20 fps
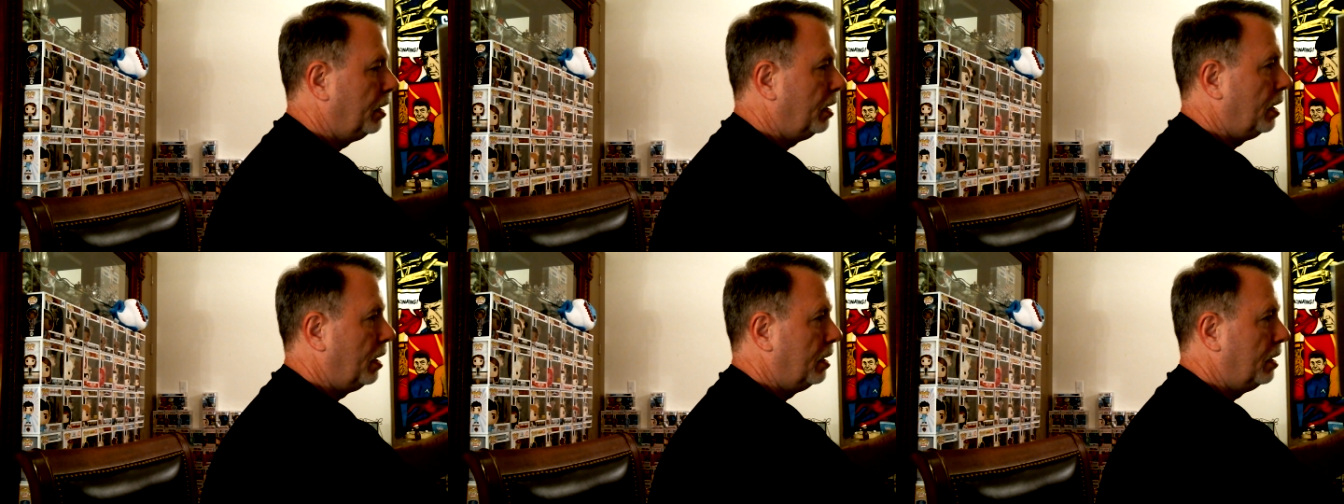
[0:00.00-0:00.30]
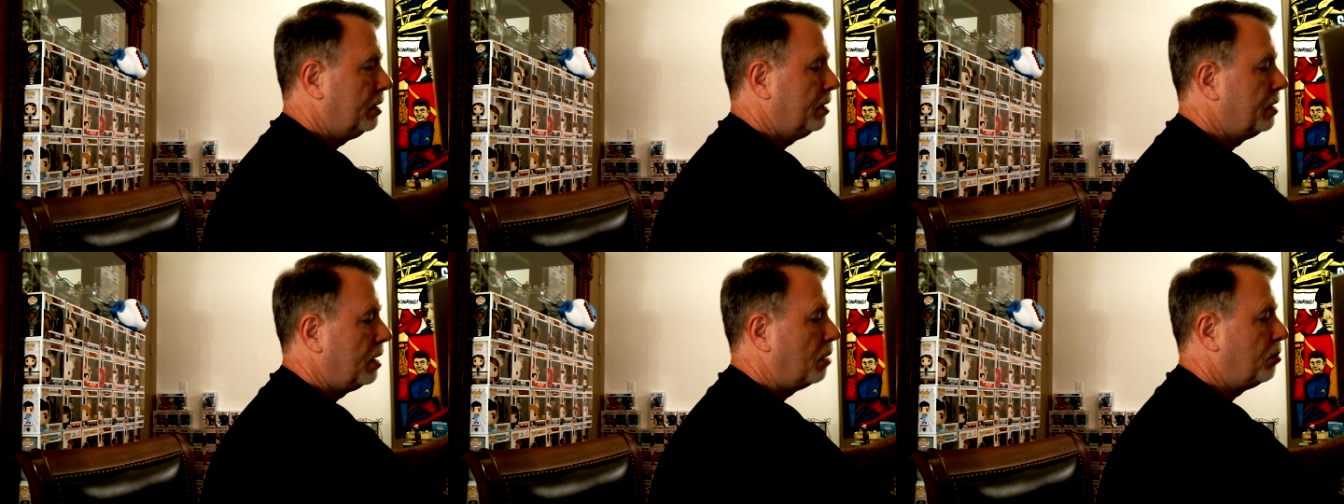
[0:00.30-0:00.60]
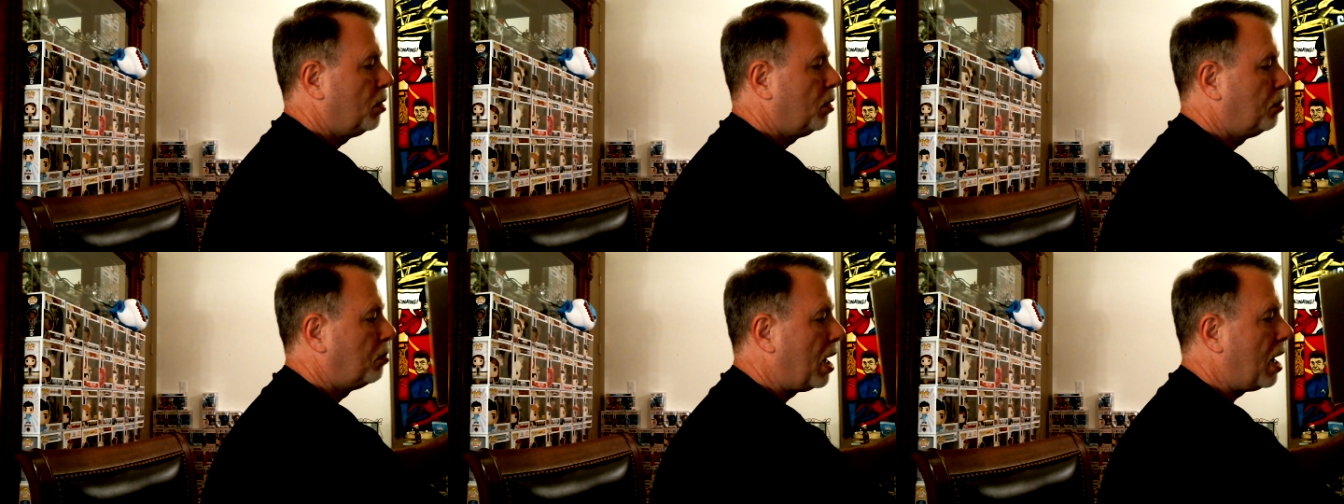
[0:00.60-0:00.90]
And it's
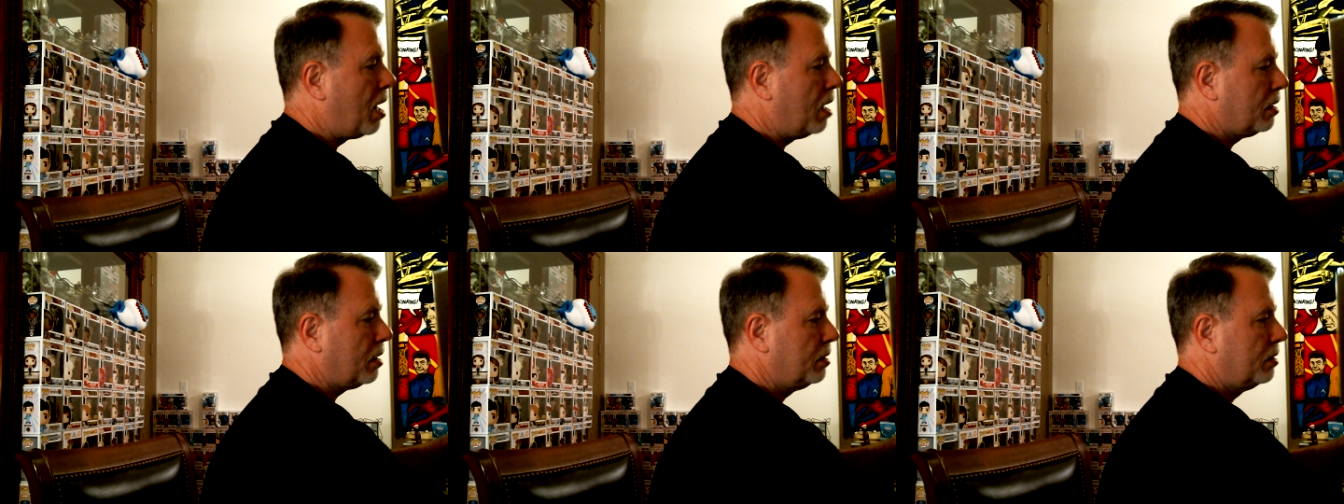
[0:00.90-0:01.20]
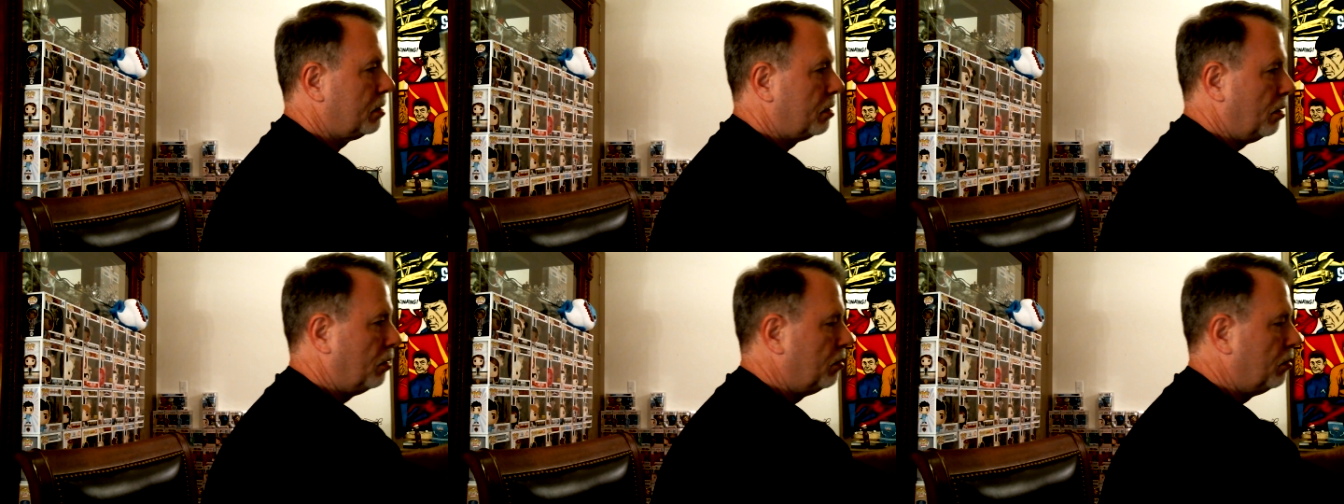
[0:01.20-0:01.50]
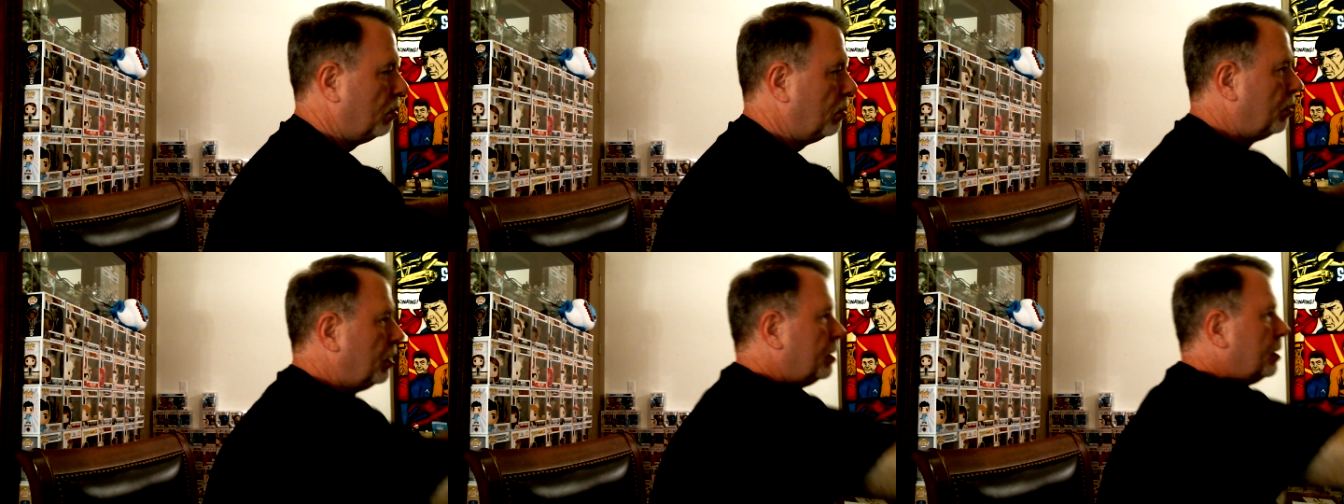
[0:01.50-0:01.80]
double box, so
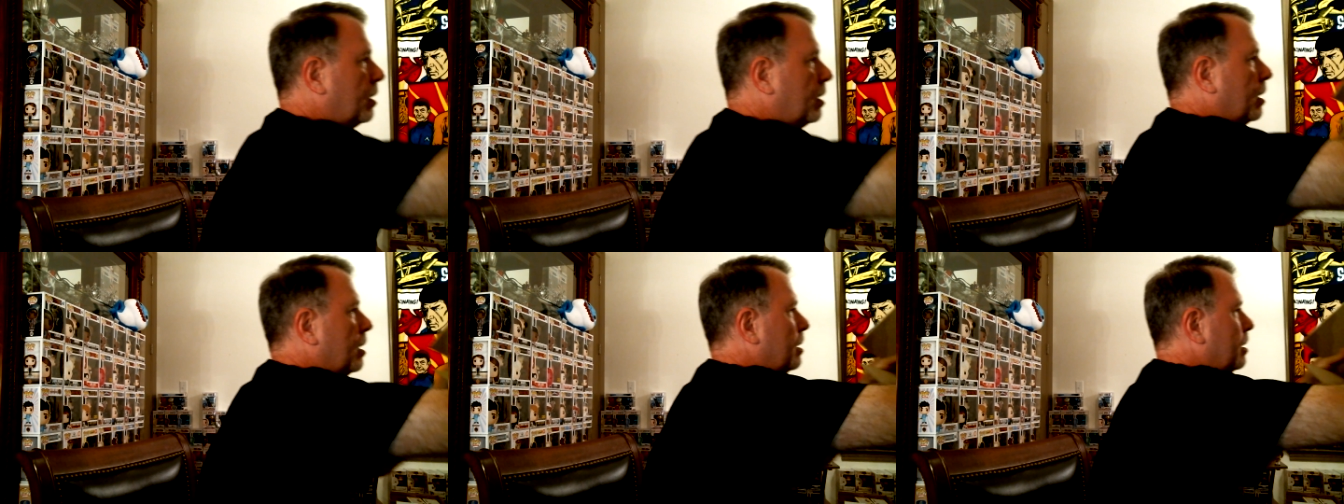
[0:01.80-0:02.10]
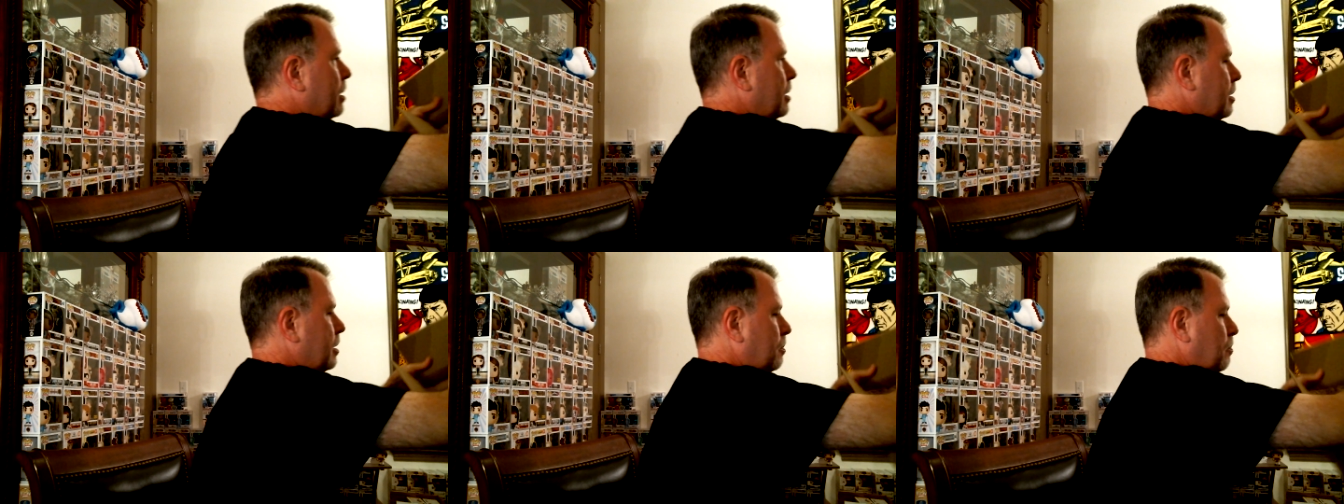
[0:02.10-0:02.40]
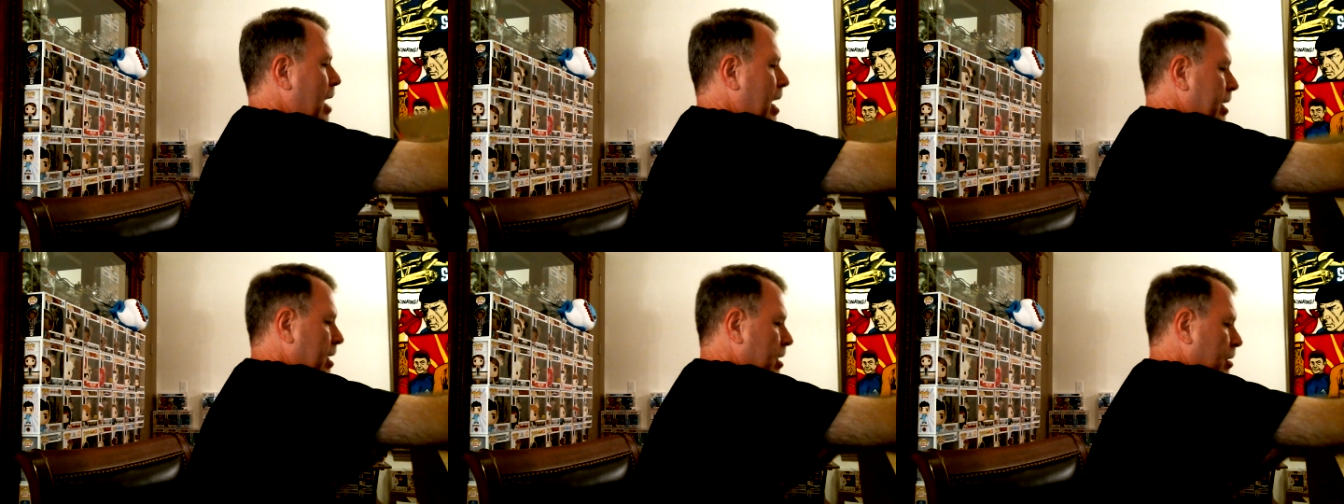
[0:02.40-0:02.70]
once I get these
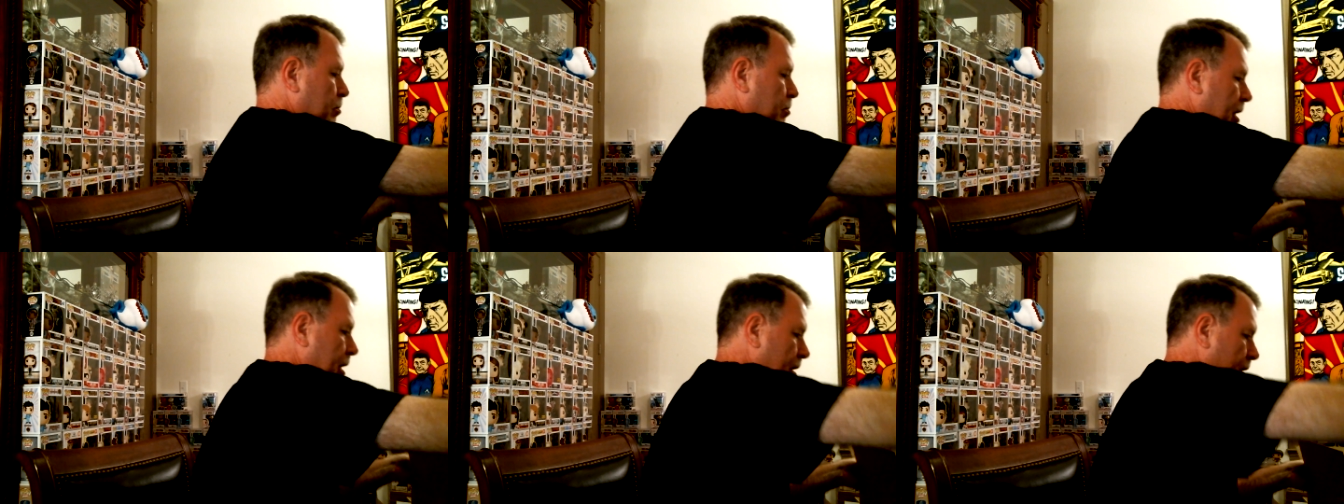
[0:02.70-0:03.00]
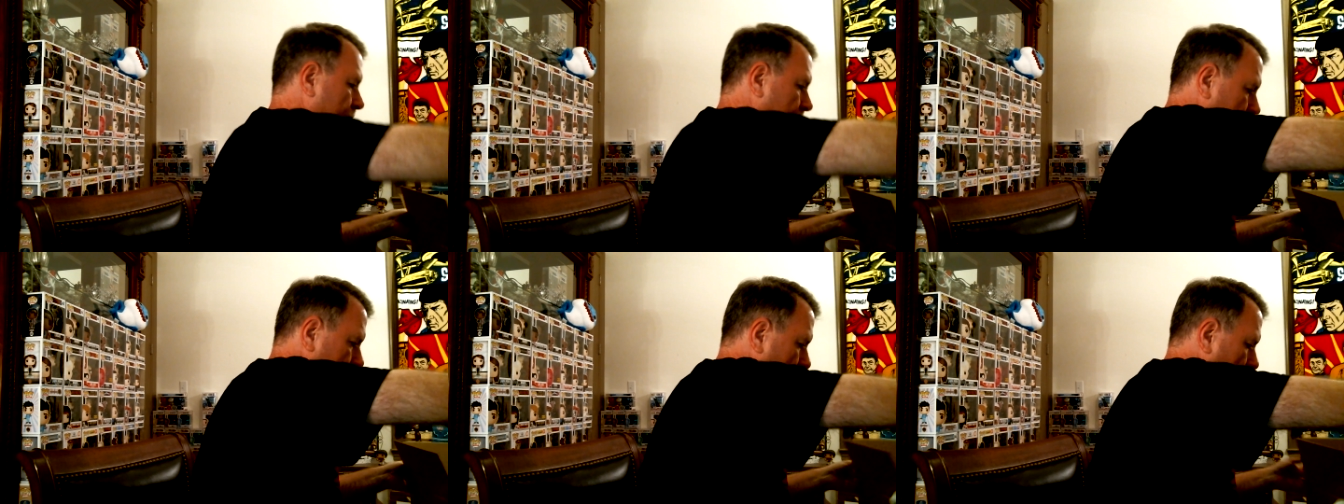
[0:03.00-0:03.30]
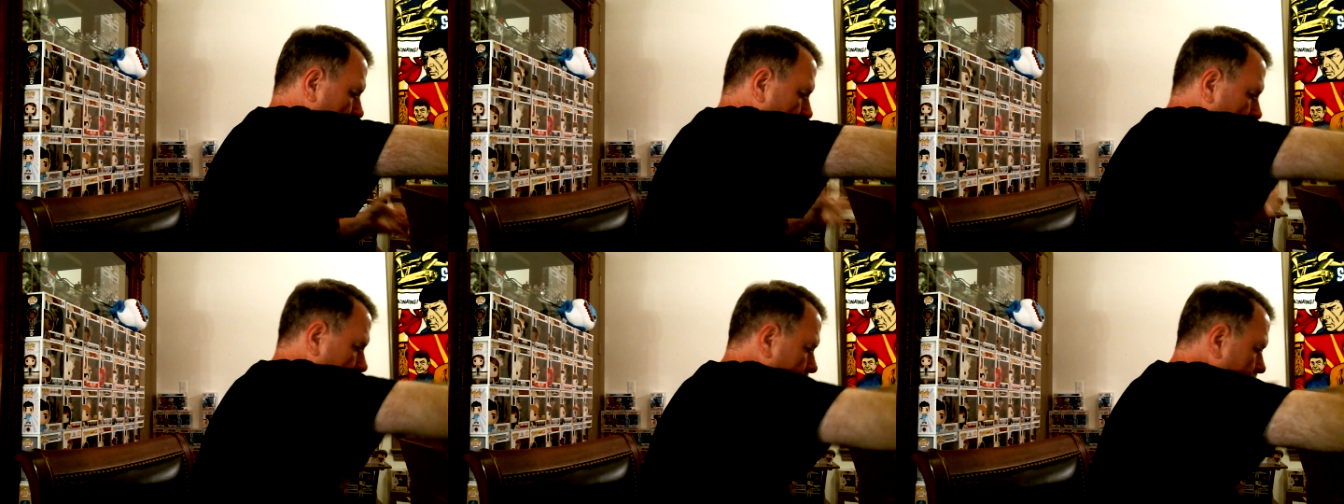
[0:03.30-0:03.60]
packing peanuts
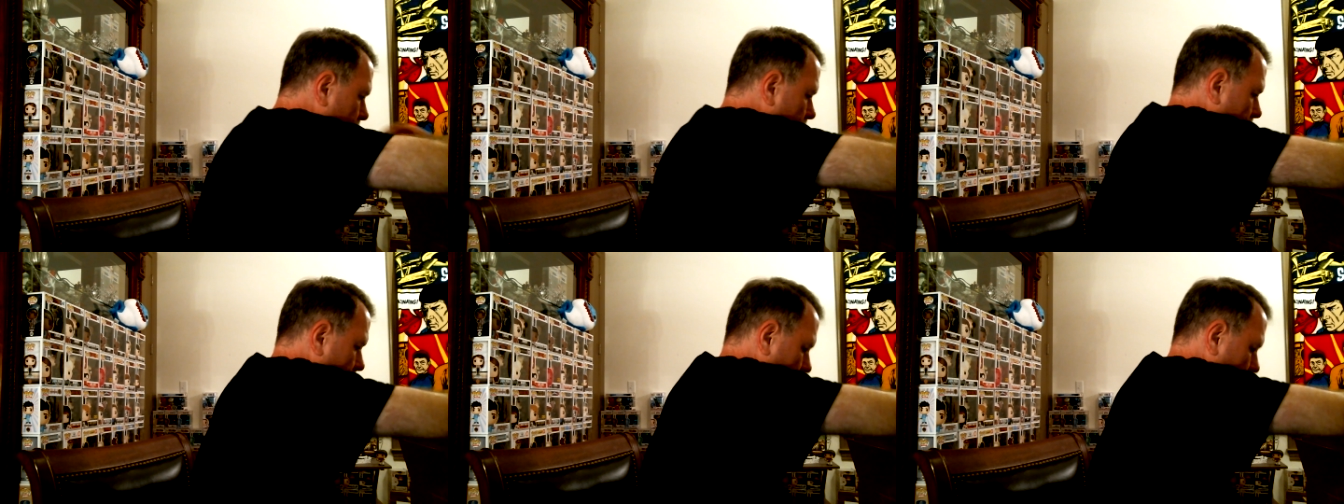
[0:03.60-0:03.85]
out,